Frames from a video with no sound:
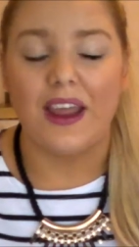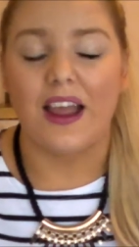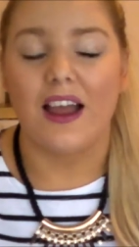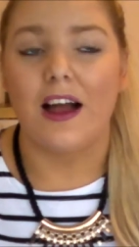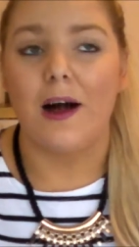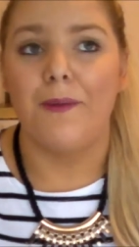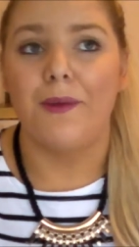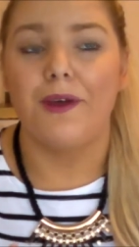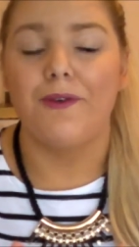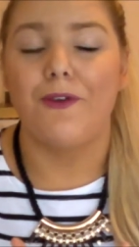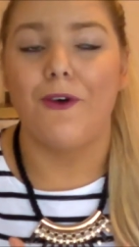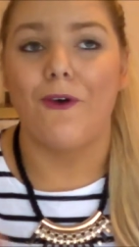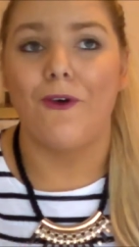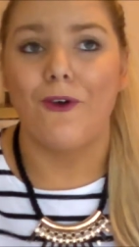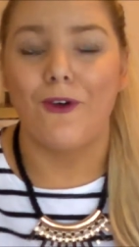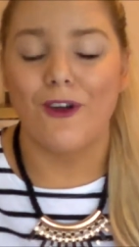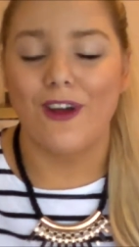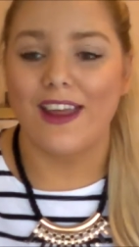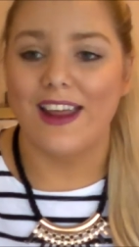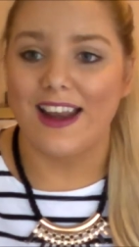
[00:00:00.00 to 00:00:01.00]
I can't believe we're
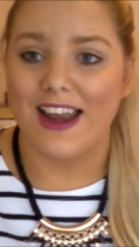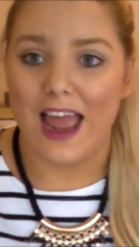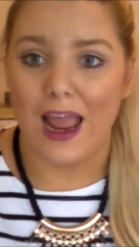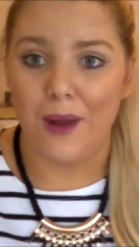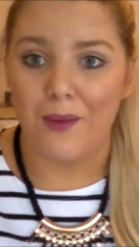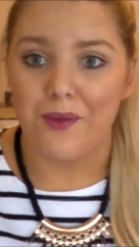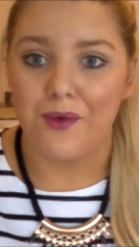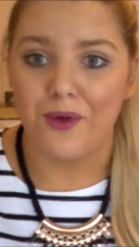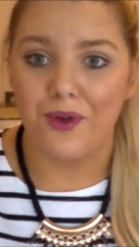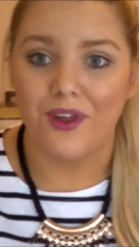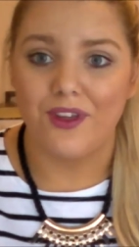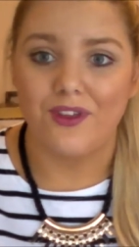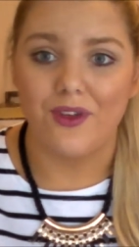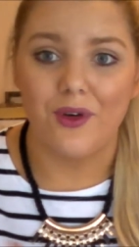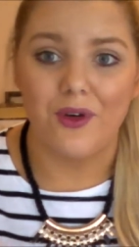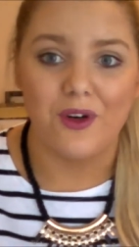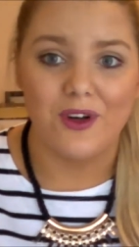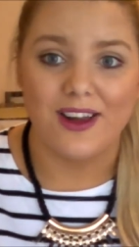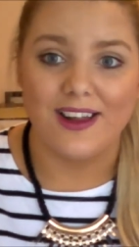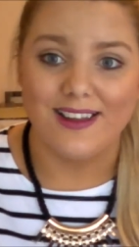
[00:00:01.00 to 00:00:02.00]
already in April. It's
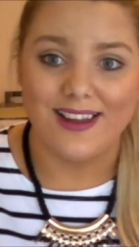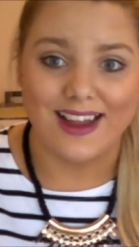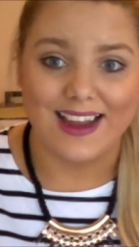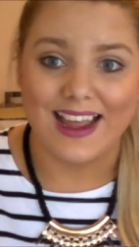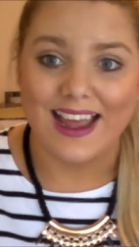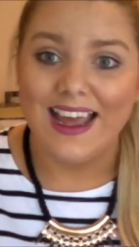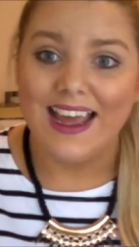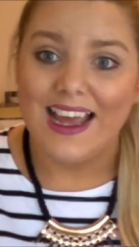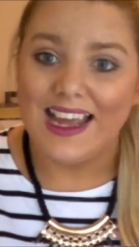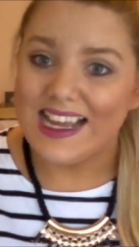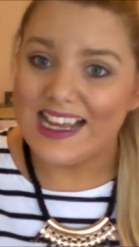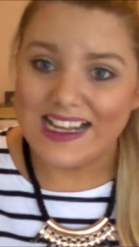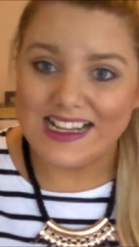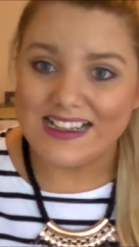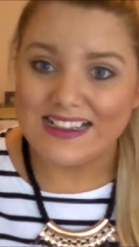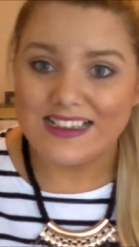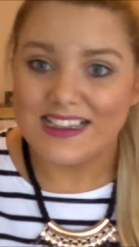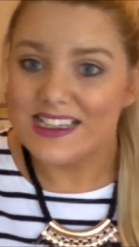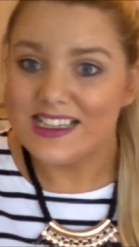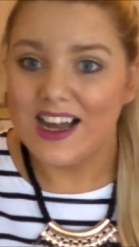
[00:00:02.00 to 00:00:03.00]
already like
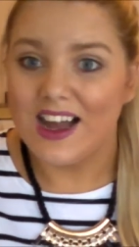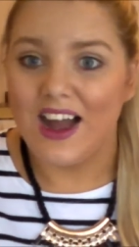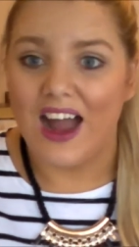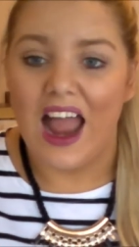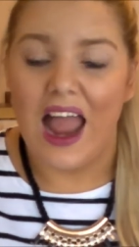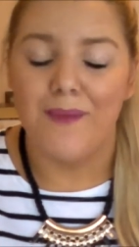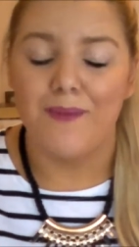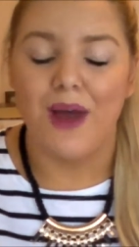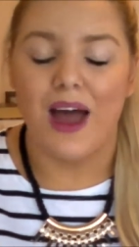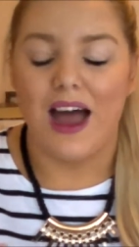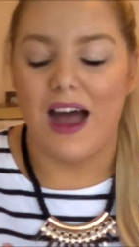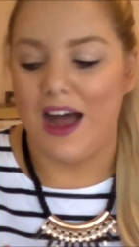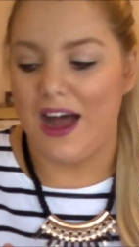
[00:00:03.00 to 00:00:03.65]
Easter time.